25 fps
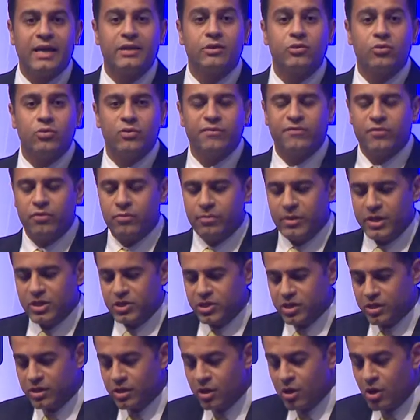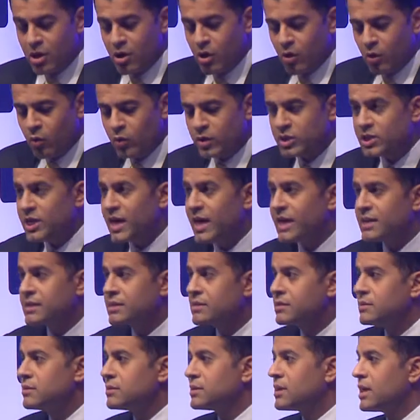and to information, which
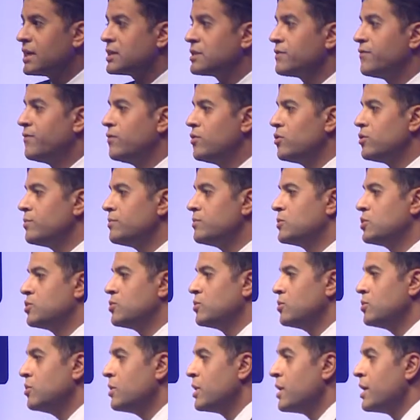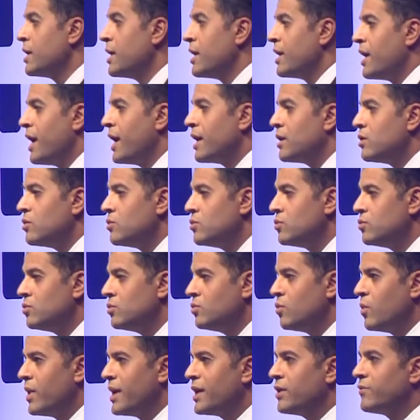has transformed to a
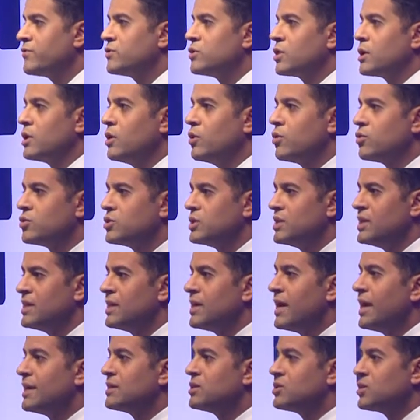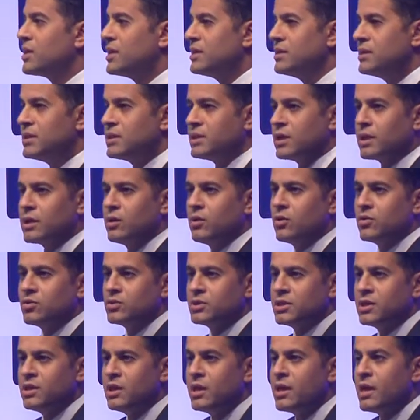new wave technology, a trendy
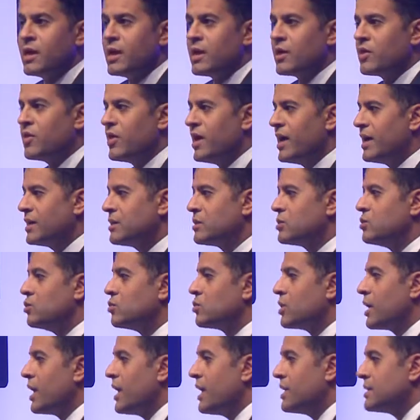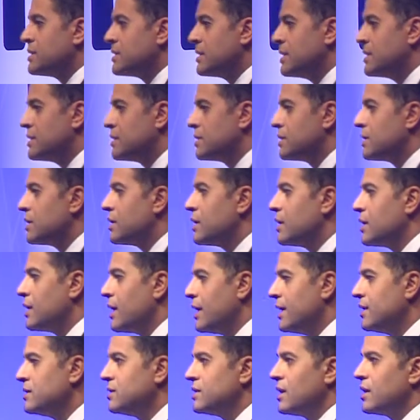technology that utilizes
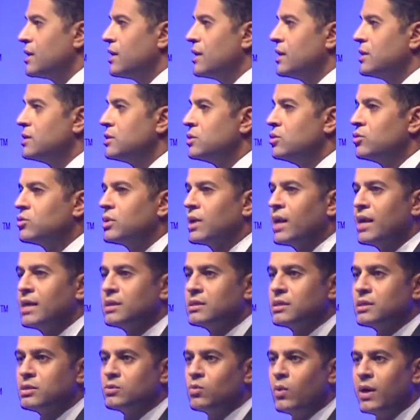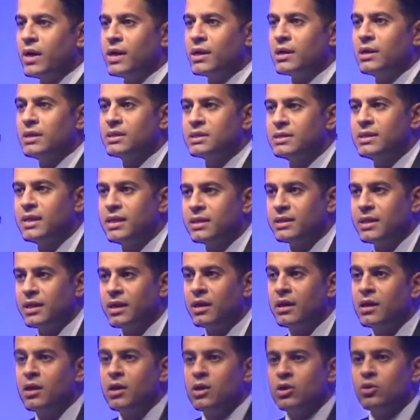internet, utilizes wireless
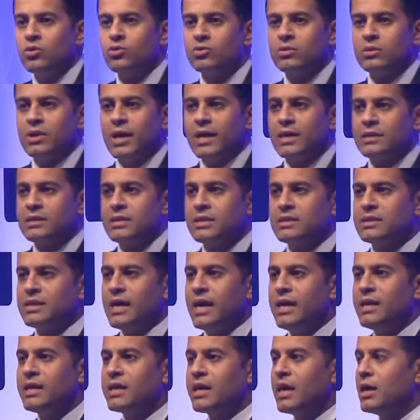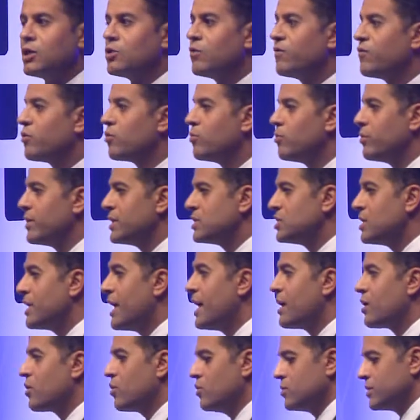data, utilizes any kind of
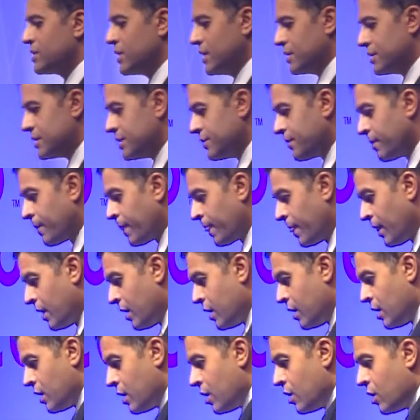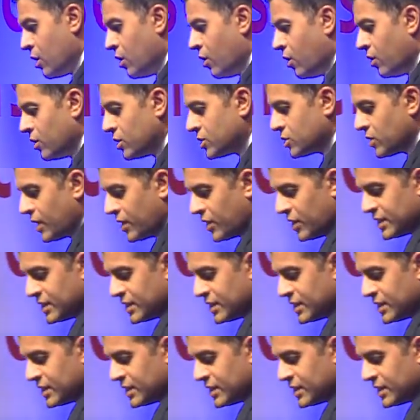information and content. Also, at